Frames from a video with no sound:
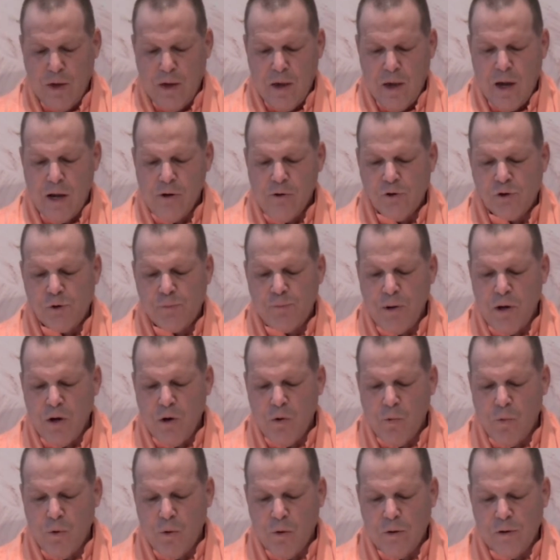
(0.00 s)
and you
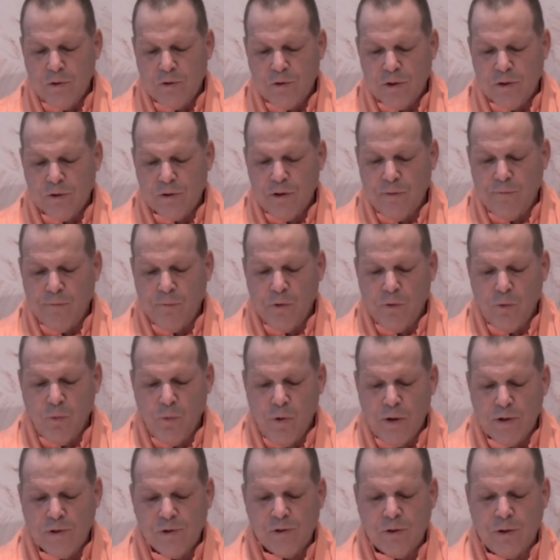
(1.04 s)
speak words as if with
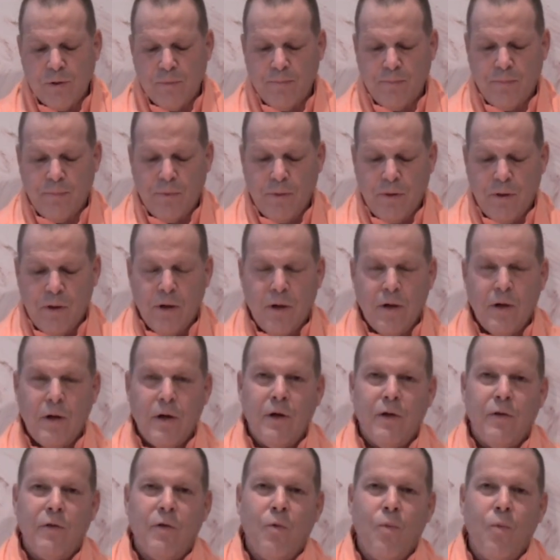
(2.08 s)
wisdom.
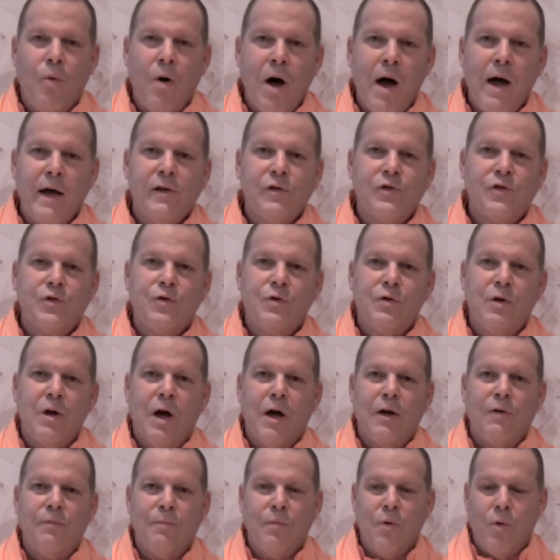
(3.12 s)
The wise do
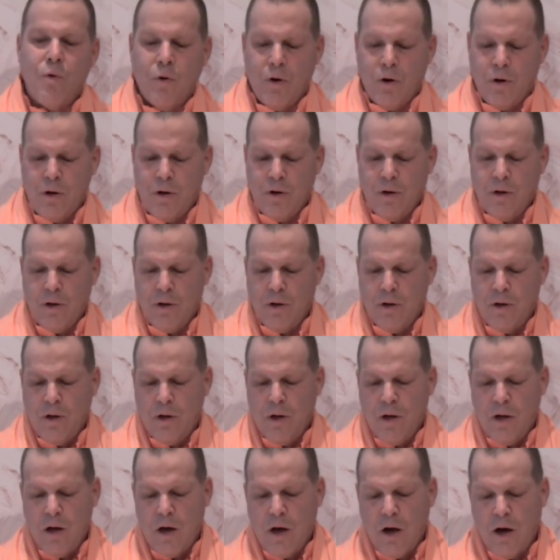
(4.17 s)
not mourn,
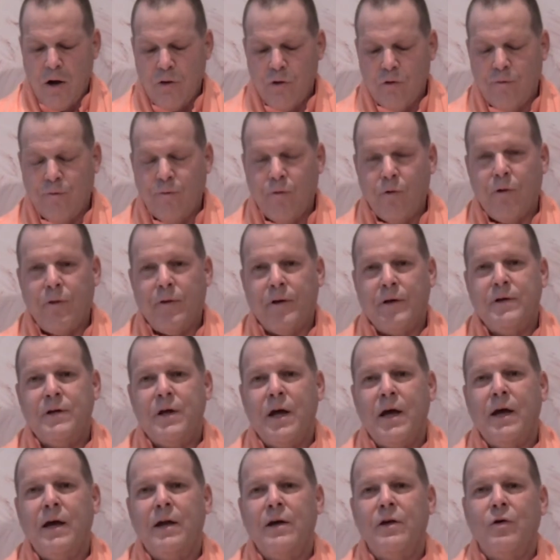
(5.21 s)
either for the
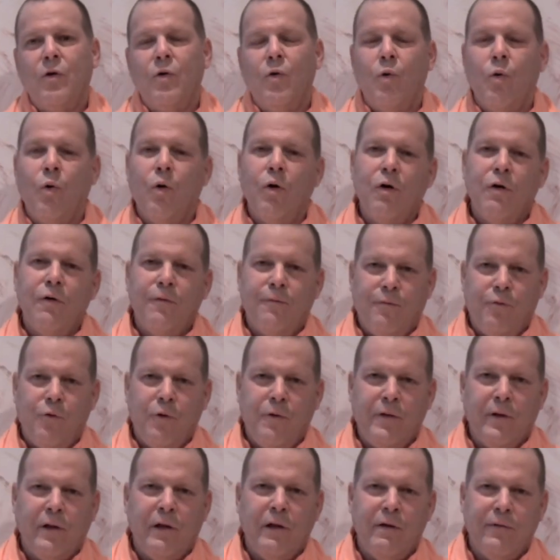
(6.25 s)
dead or for
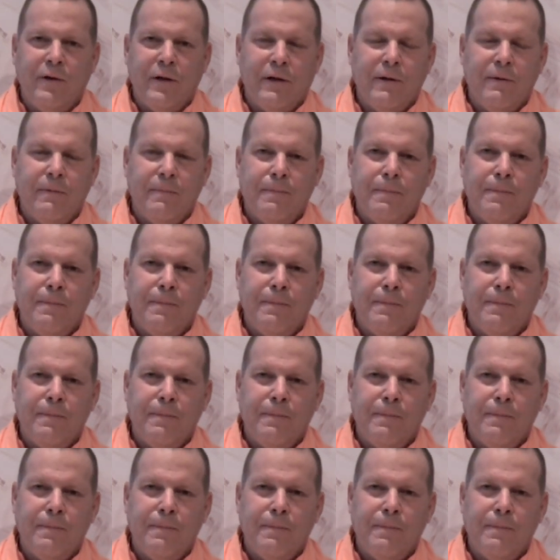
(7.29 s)
the living."